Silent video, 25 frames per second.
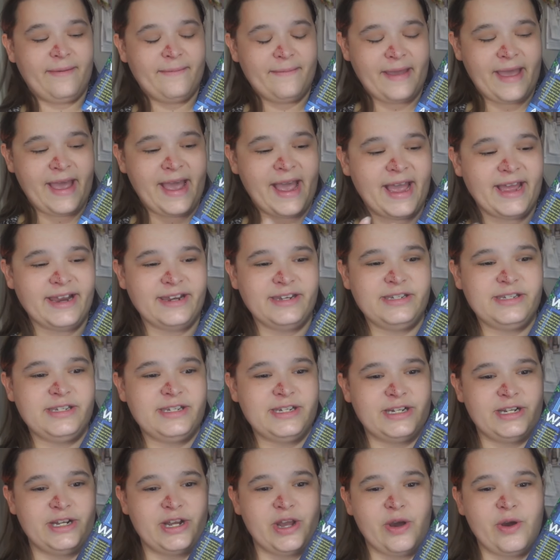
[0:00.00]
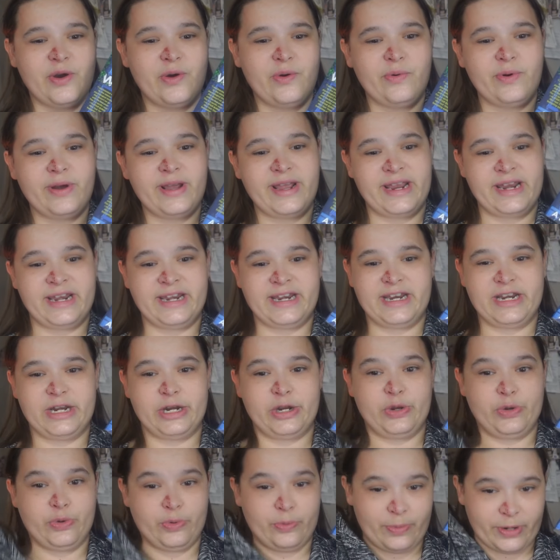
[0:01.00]
had to go in an
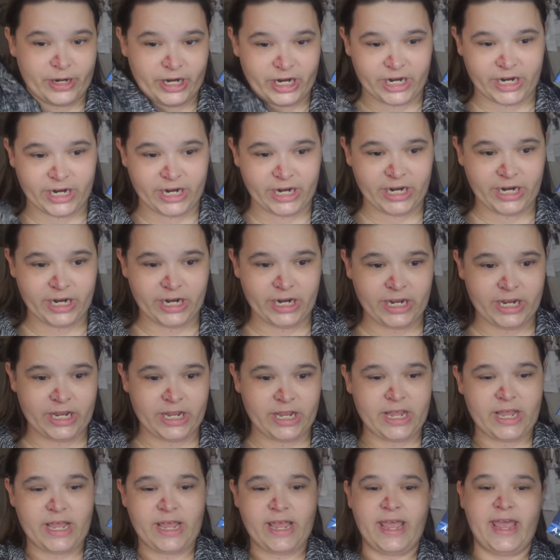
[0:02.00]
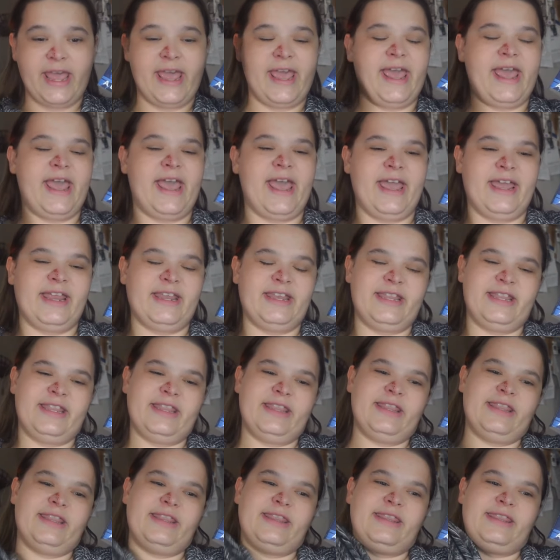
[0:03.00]
Uber and
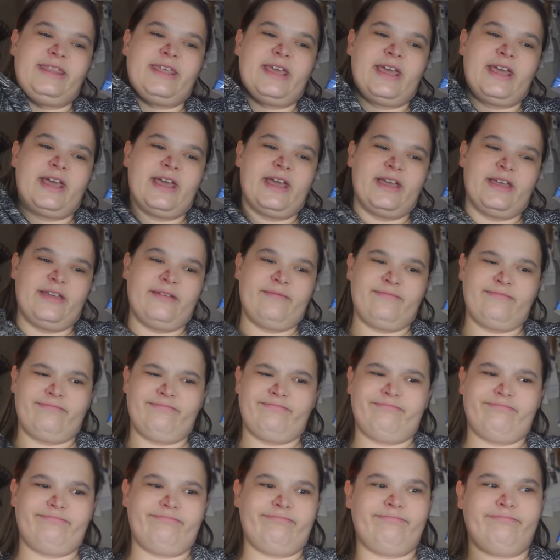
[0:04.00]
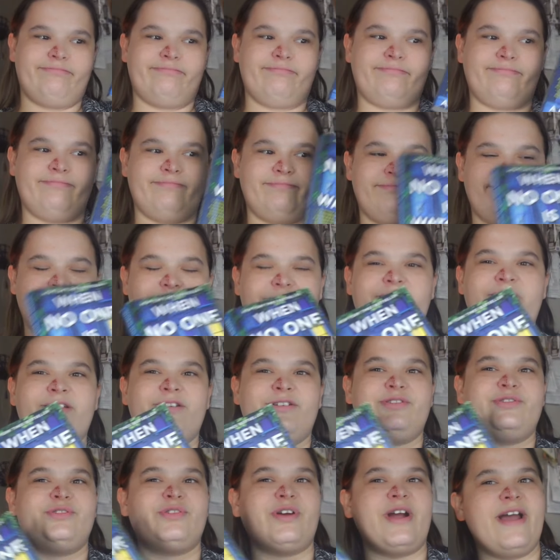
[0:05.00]
the
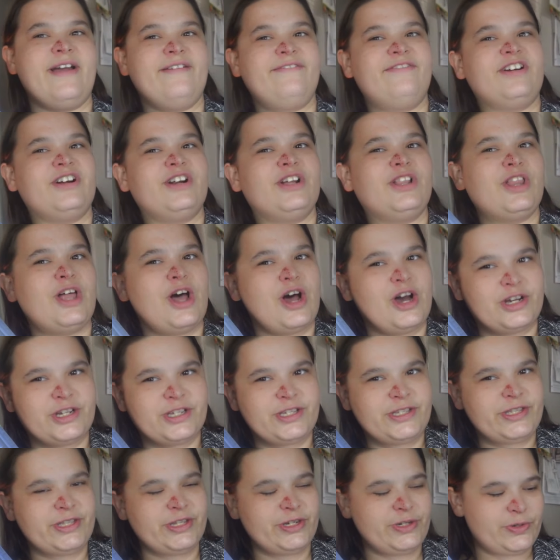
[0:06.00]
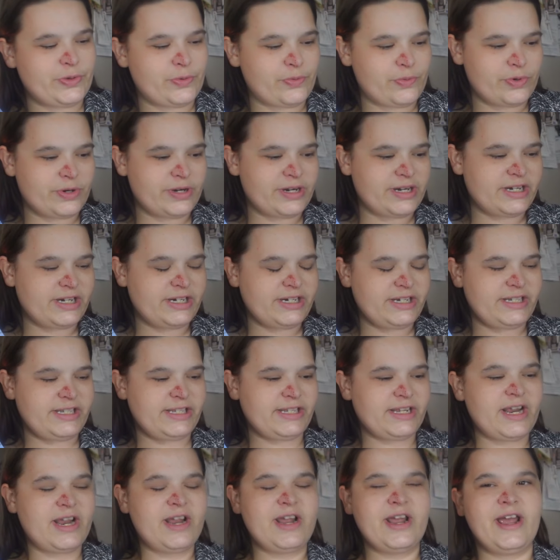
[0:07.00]
driver locks the doors
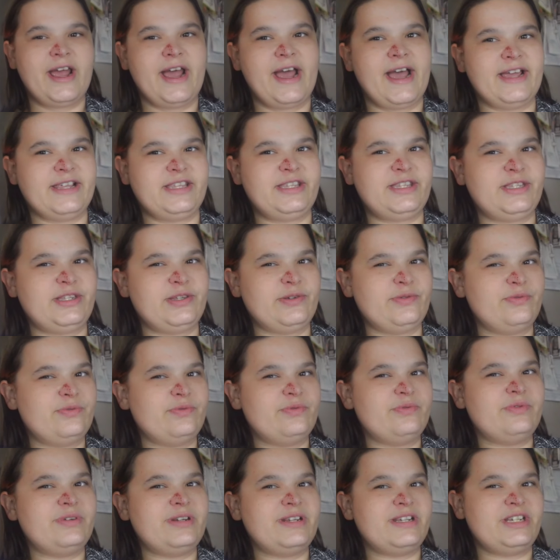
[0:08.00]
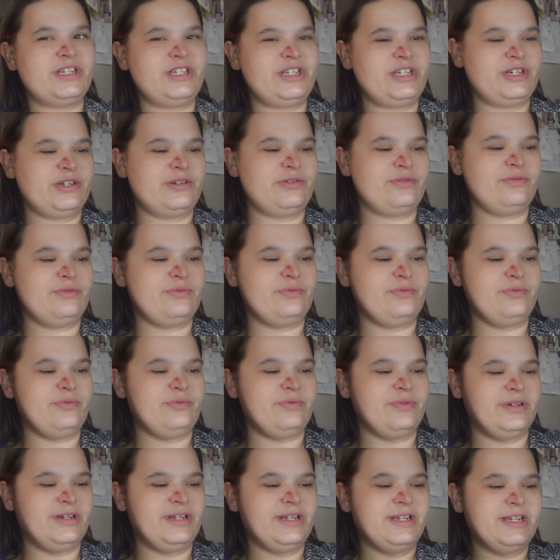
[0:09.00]
as soon as
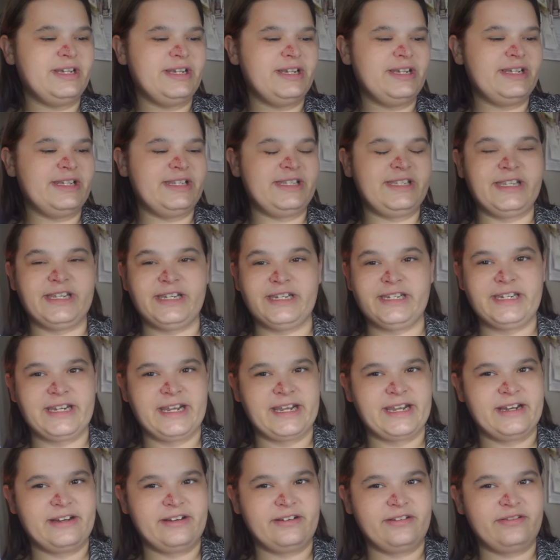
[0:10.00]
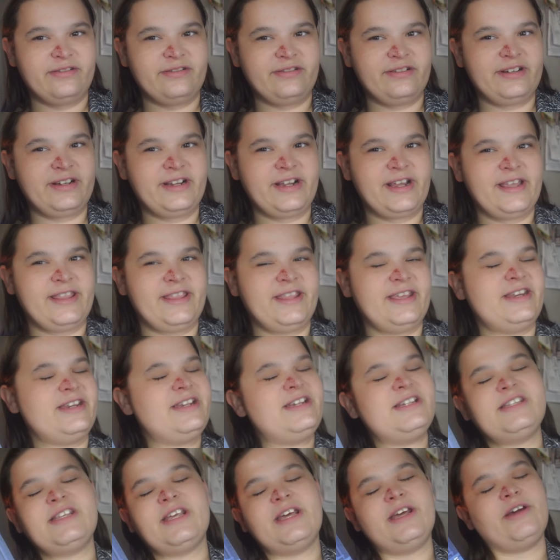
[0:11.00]
you sit down, and then
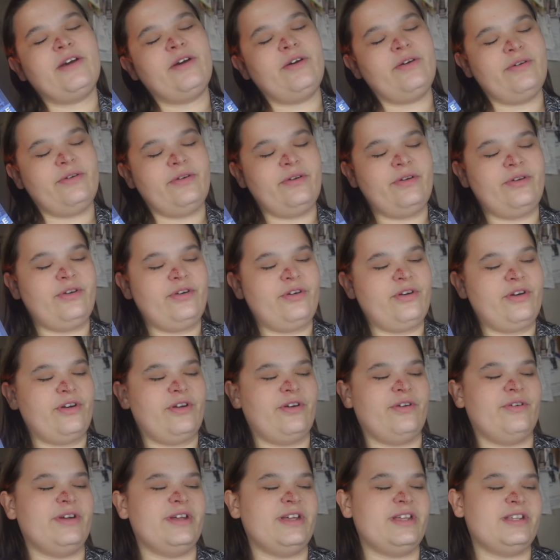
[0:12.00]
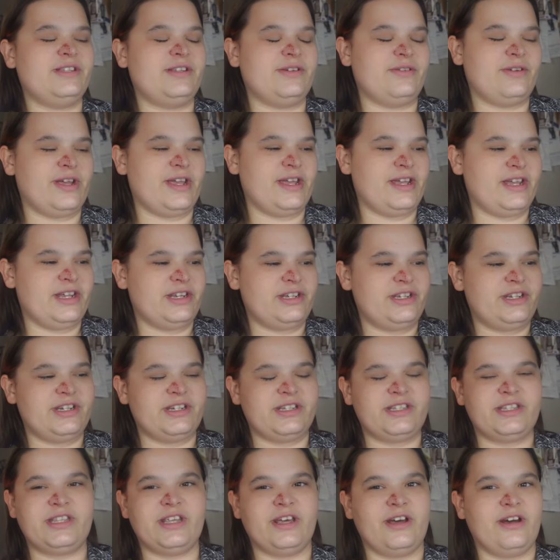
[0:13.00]
he's like, oh, no, it's okay, it's
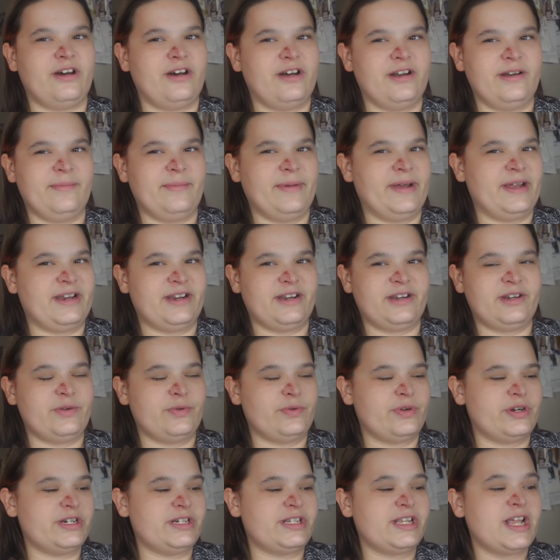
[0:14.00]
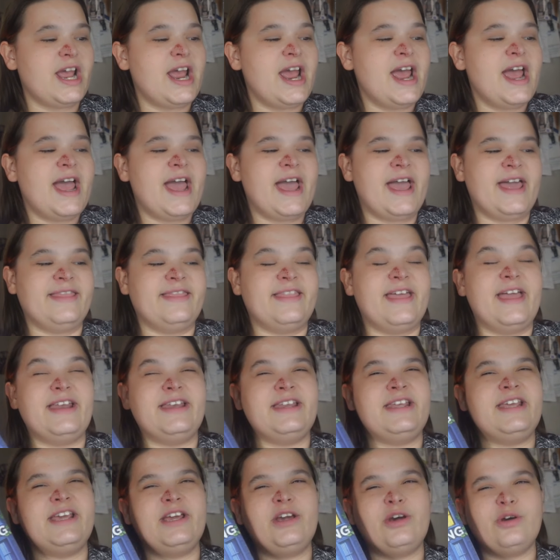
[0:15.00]
just the automatic doors, and then
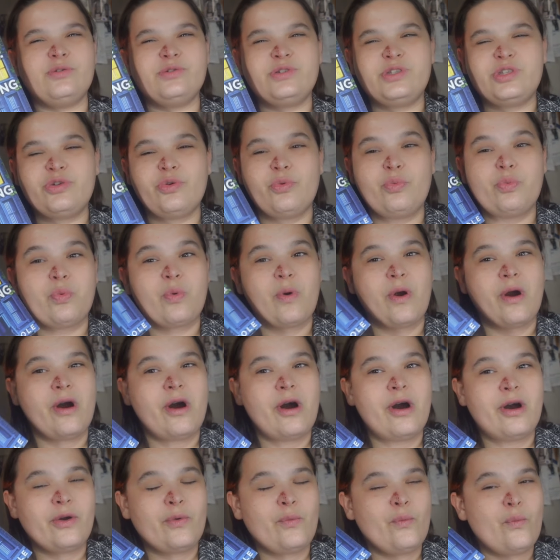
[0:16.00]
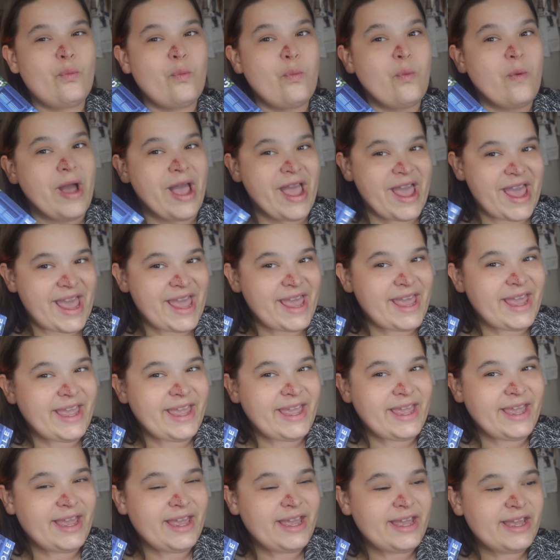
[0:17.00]
he goes the wrong
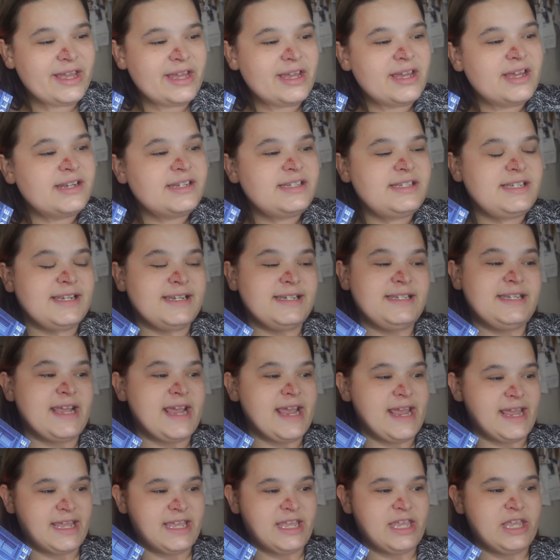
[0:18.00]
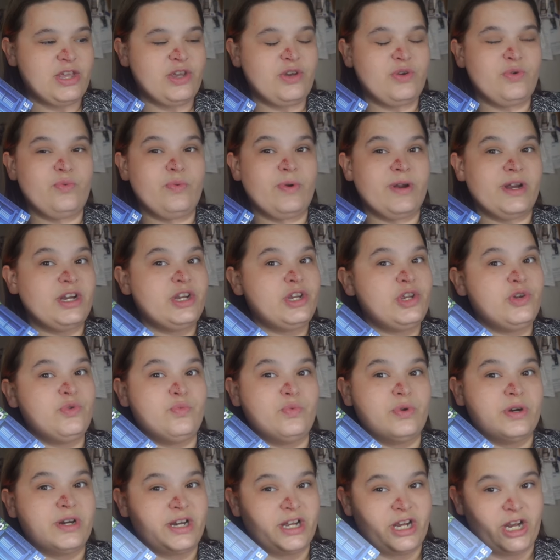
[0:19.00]
way to take you where you
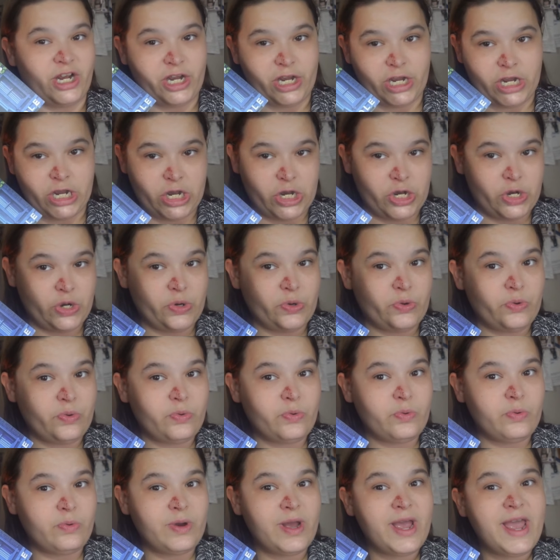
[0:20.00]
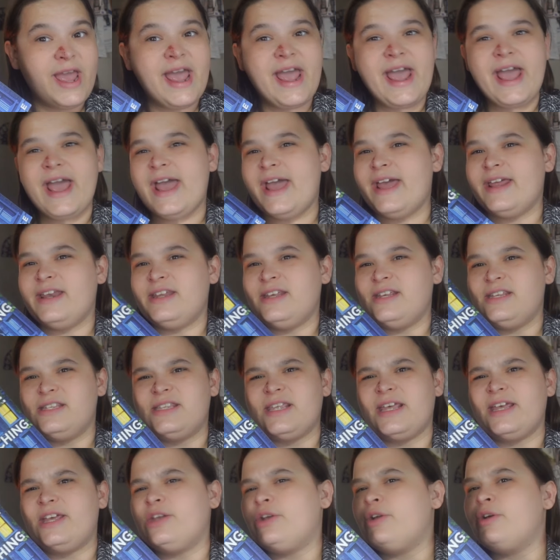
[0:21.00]
want to go, and he's
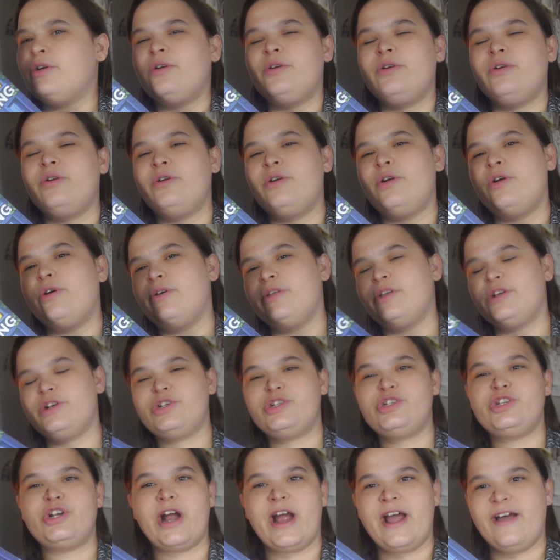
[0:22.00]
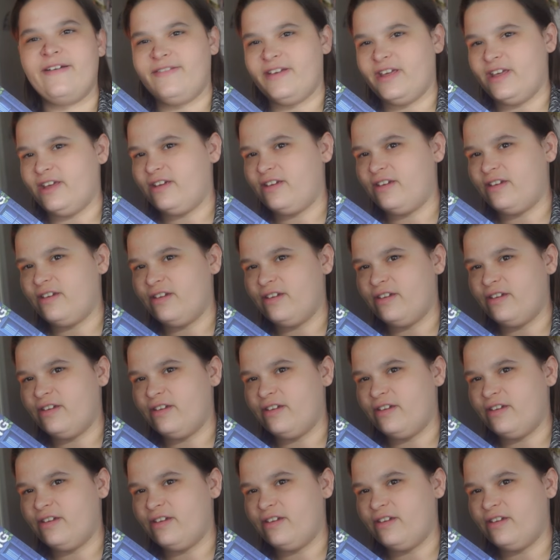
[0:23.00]
like, no, there's traffic.